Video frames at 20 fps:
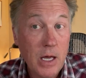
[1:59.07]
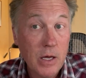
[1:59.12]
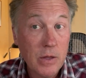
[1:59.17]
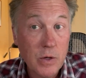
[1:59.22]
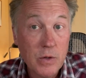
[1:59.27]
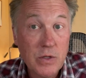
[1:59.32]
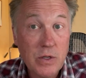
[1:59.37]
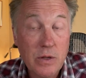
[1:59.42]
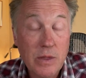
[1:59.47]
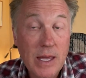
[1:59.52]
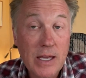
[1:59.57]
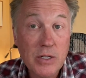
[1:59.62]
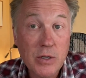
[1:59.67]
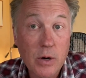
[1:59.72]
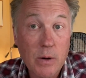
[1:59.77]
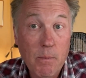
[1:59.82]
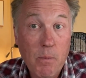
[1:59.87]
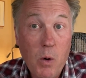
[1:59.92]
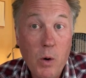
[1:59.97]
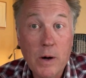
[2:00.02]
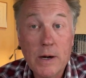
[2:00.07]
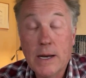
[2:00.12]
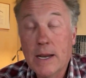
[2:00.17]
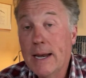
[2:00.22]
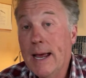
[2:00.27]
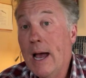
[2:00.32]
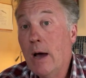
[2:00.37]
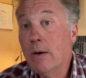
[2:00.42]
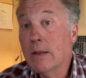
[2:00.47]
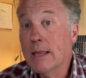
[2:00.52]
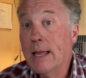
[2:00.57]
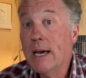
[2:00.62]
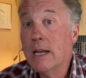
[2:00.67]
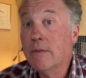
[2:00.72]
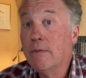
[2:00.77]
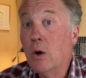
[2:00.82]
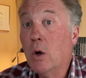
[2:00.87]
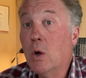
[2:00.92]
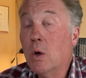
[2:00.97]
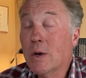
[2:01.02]
Those 2 things are important, and how a lot
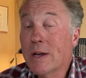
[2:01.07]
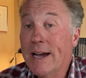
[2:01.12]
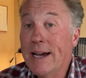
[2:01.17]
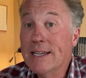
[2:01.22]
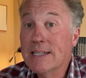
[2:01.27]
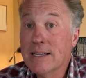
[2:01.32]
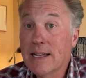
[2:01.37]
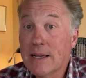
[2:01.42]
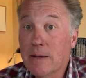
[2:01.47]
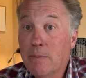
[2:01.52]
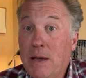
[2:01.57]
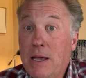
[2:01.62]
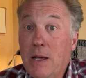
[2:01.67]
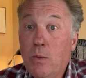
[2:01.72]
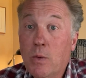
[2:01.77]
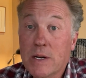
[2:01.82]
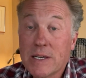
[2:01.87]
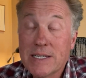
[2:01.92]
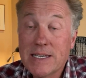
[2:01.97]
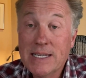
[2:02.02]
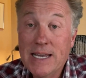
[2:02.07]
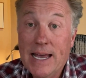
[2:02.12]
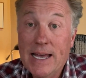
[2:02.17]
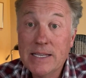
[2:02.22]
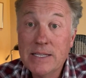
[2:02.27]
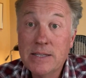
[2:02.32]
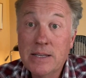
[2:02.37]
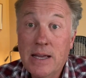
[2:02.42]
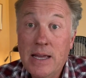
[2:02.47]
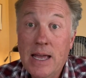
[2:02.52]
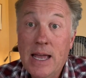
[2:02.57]
of old guys like would assess